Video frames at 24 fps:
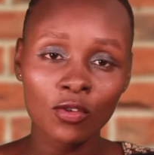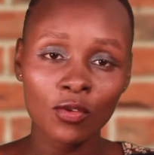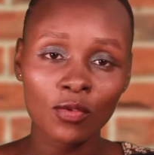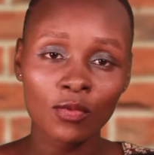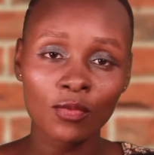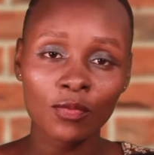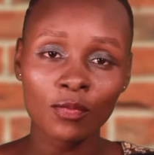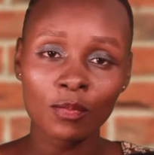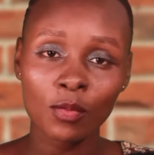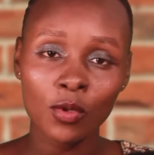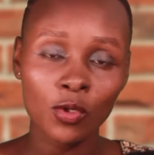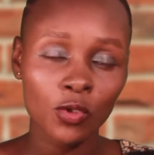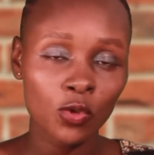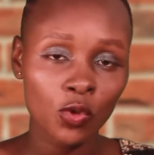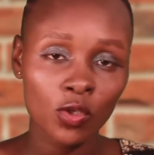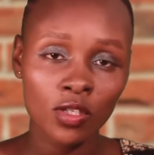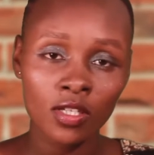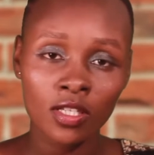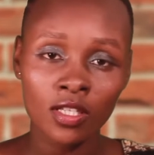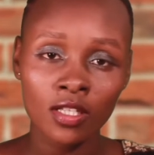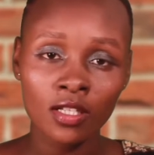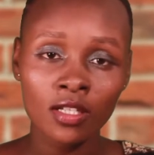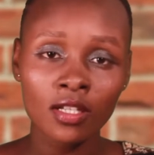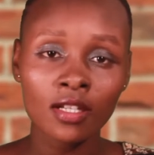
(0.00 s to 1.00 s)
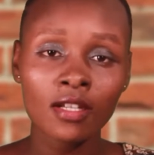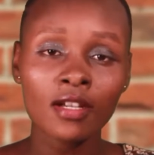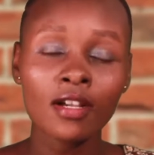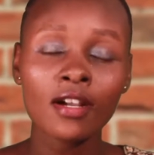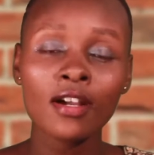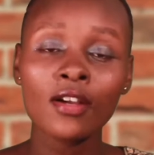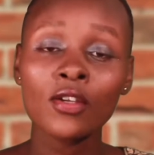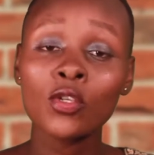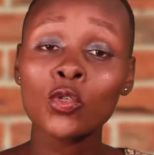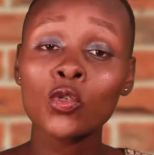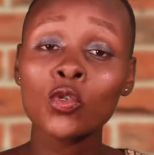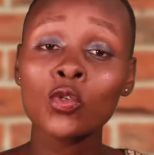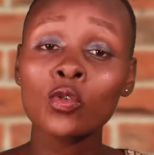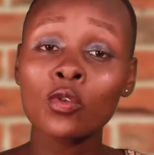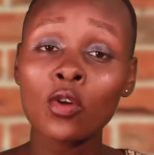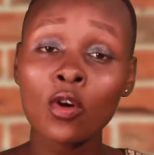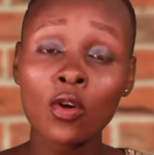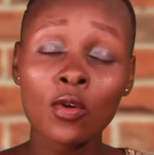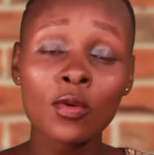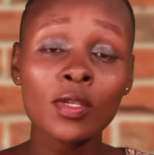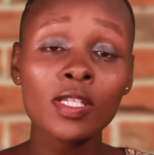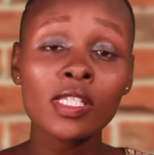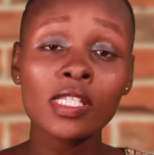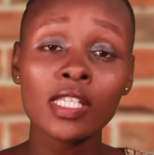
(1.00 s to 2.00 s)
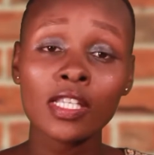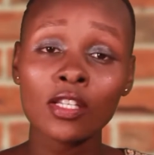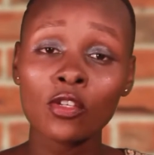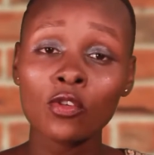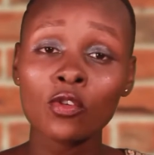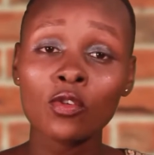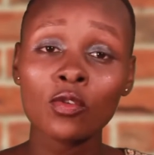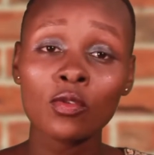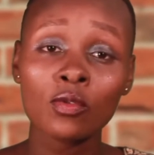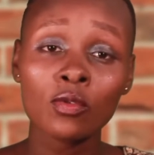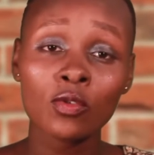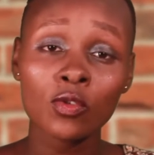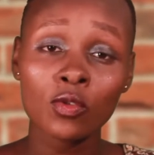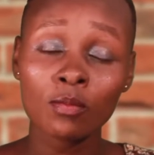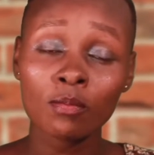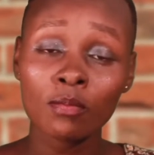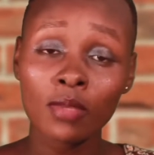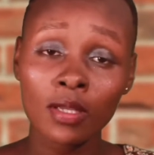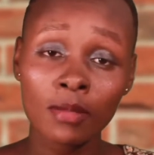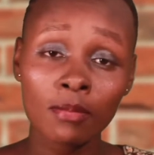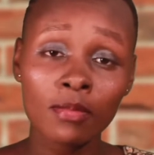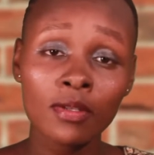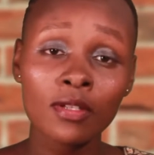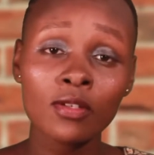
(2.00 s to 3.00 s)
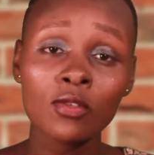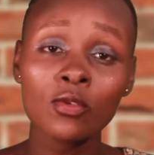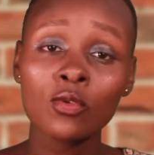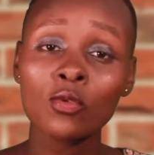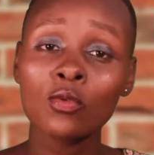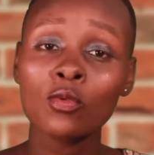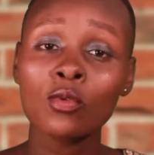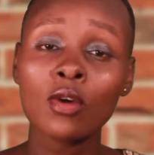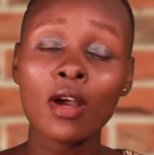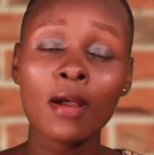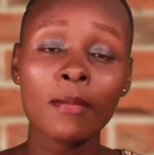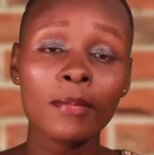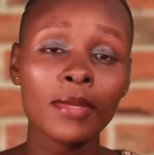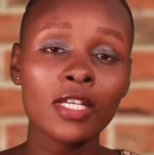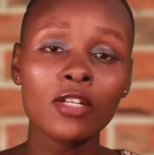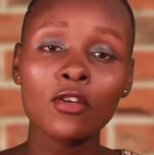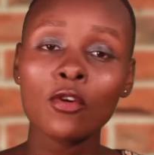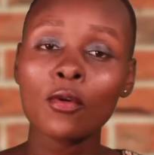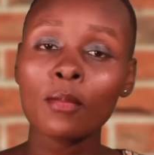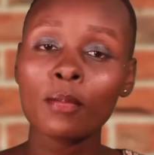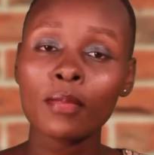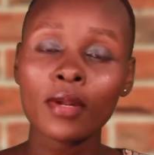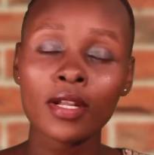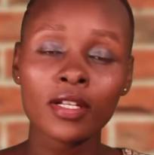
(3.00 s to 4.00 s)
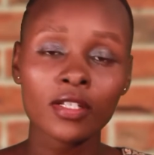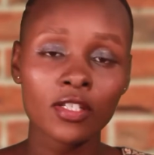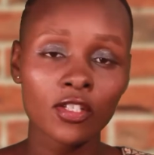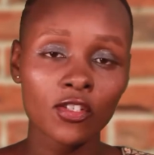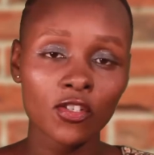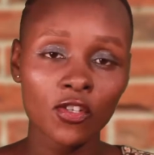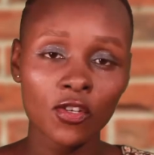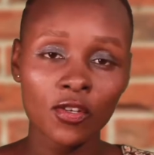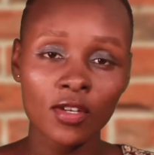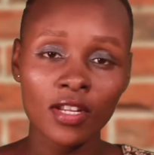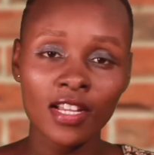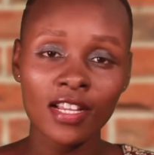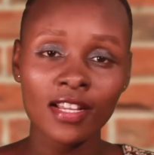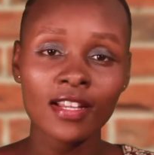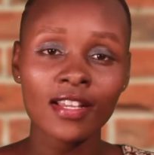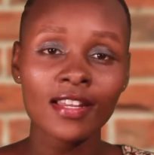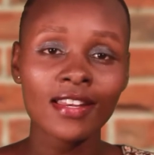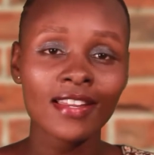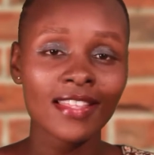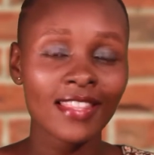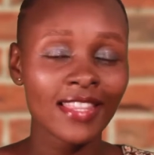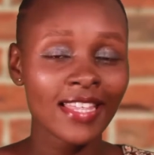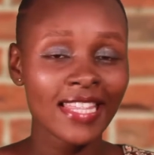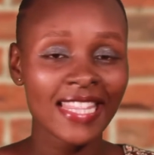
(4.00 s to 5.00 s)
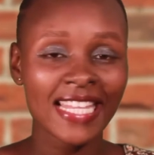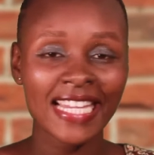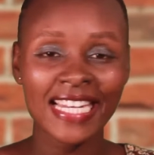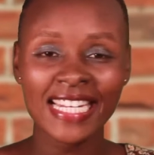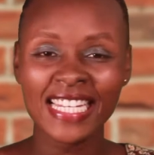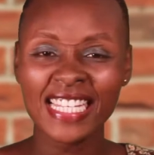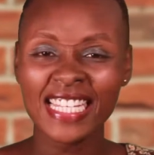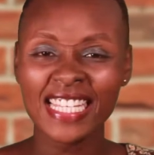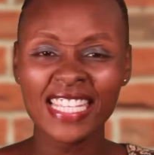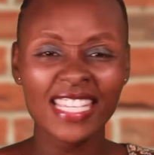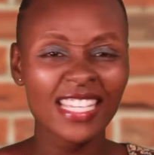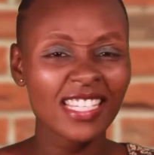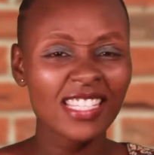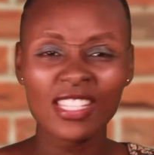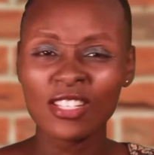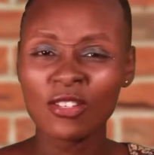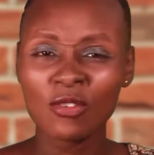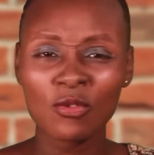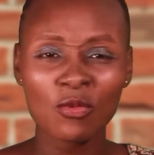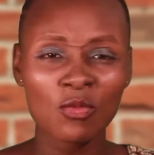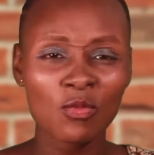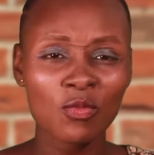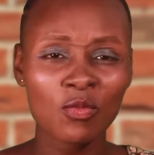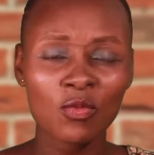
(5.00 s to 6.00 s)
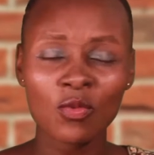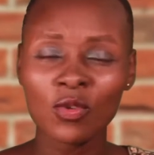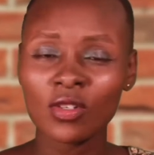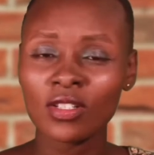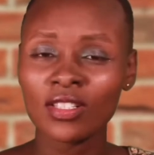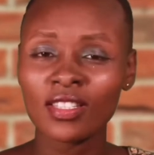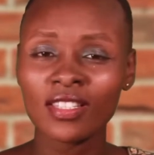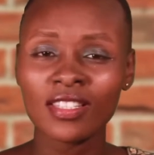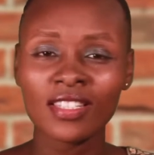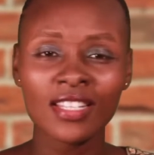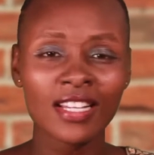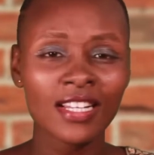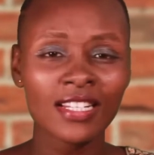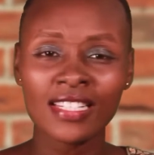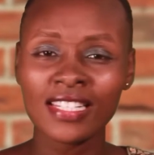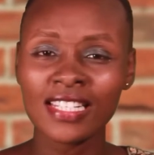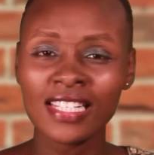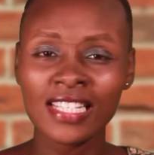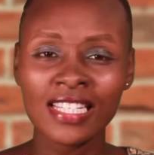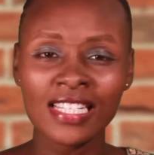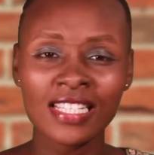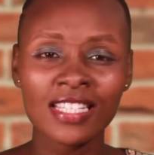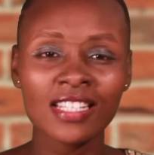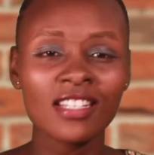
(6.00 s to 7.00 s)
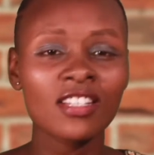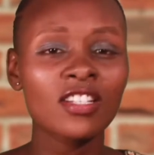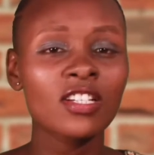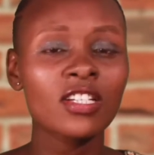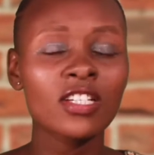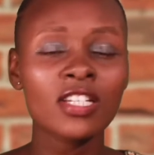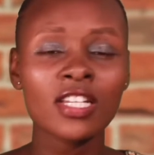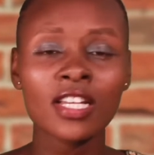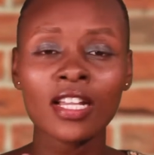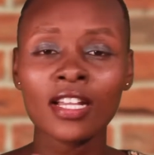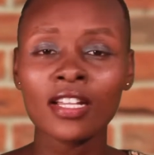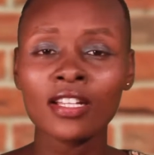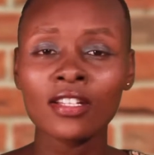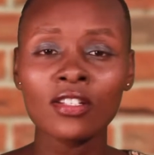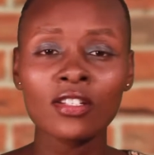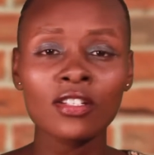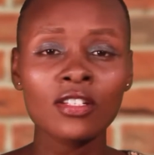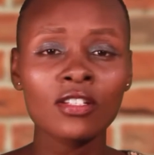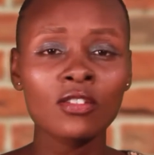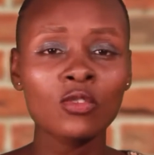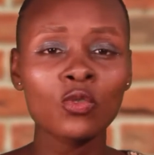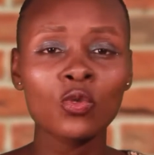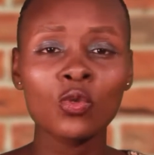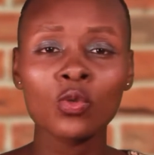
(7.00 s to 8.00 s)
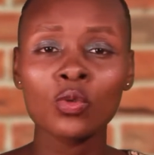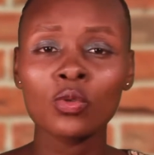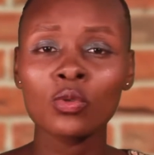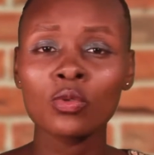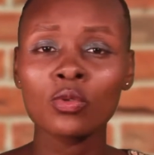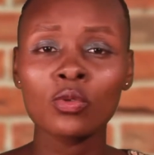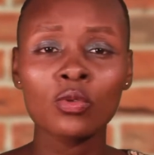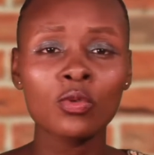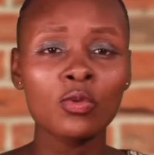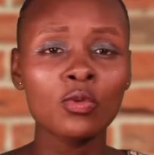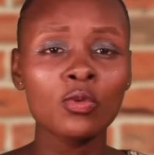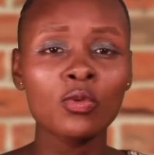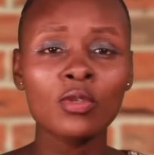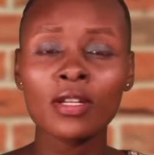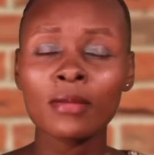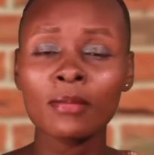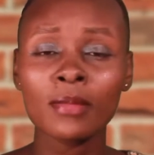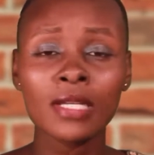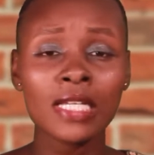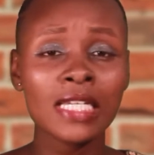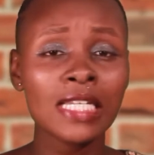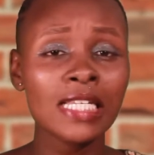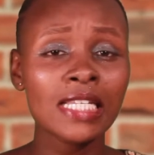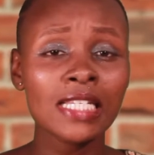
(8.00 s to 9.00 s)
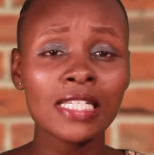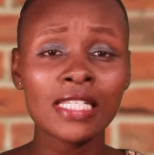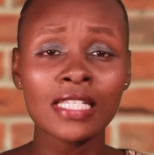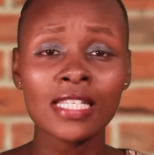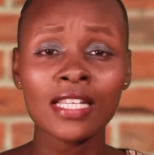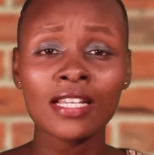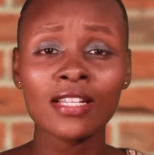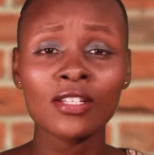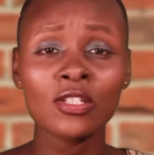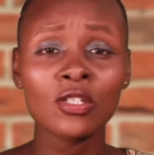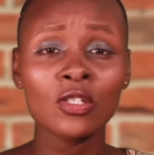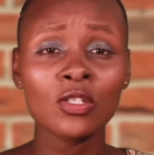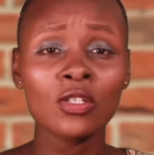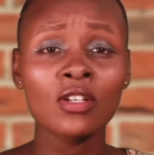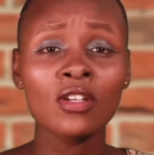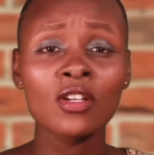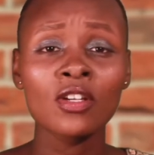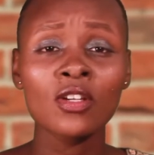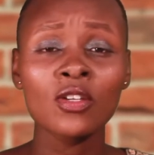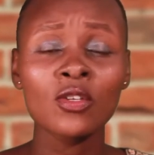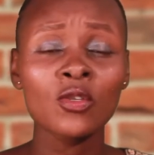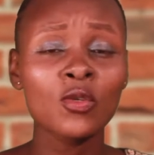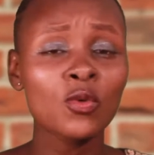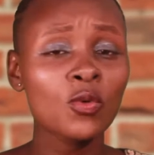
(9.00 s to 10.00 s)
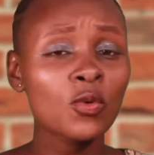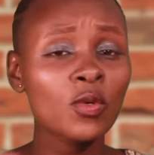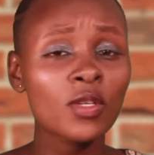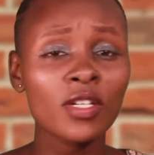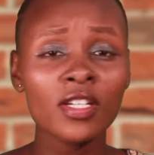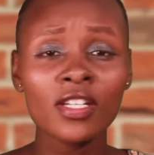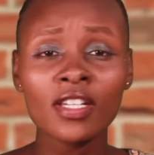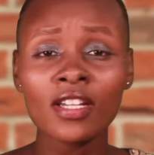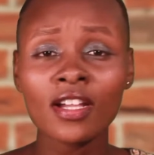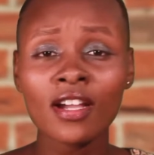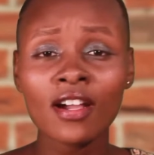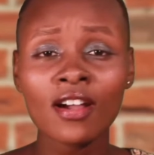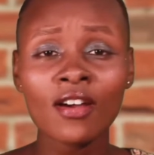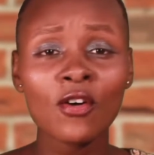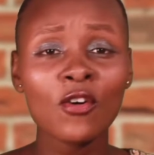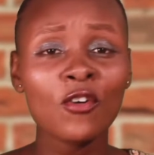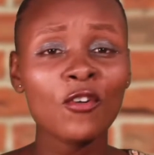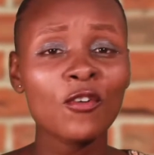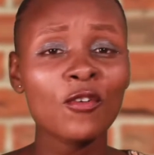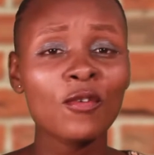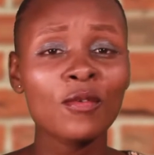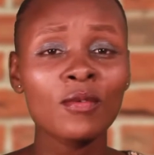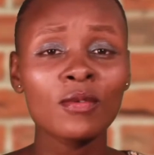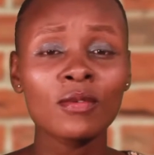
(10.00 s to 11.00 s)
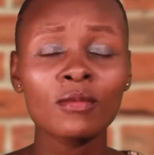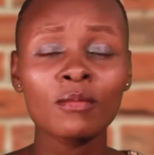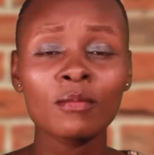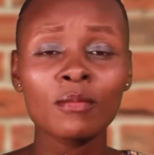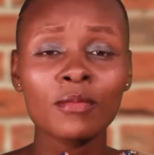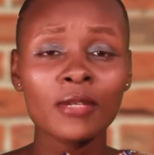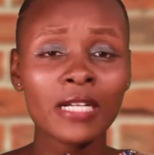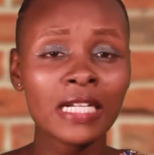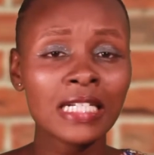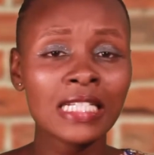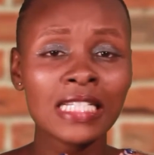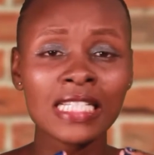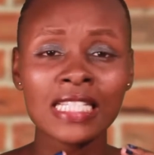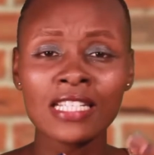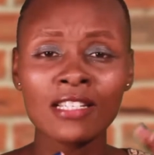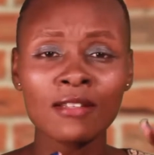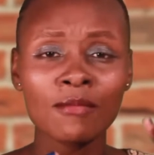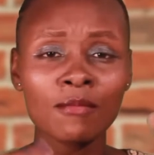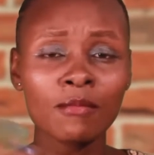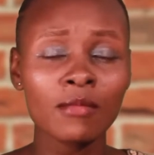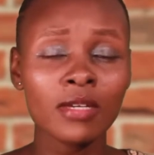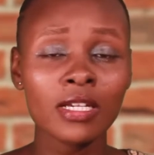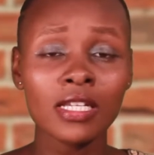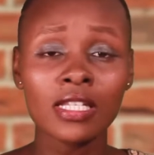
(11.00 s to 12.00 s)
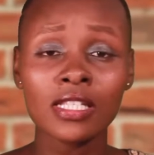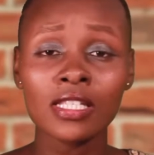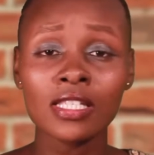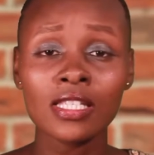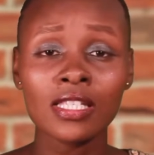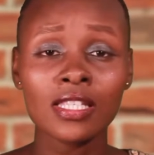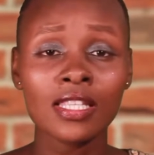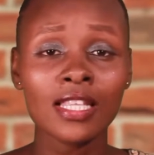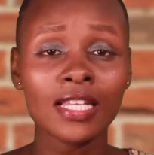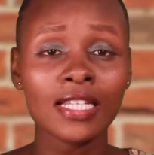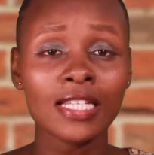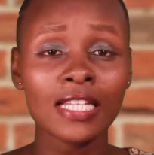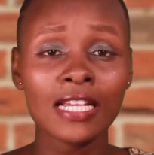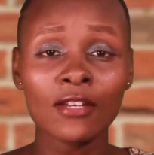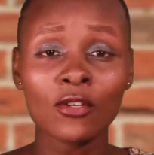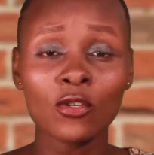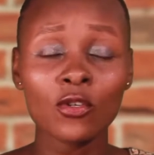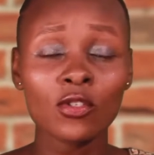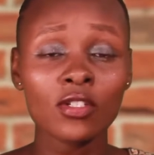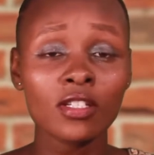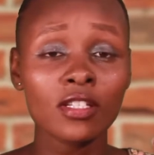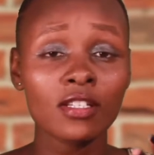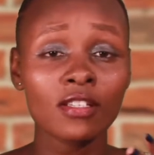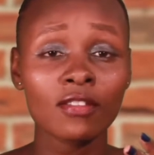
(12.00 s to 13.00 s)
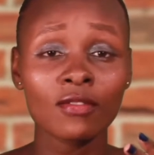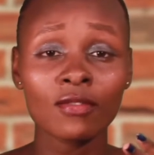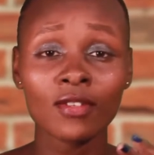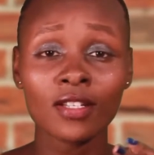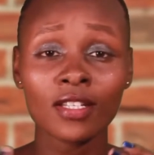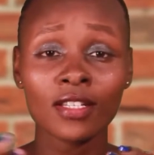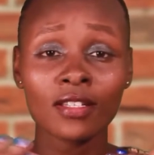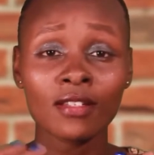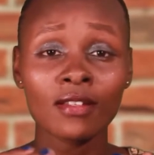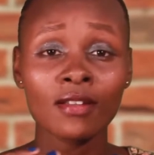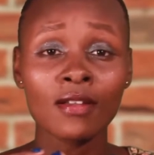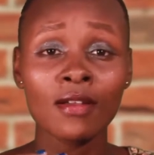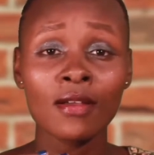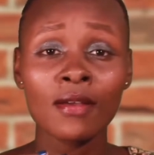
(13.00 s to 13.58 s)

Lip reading: of poisoning, you should always take your baby to a medical practitioner rather than guessing what that is and trying to do remedies that you hear or practicing meds that are not even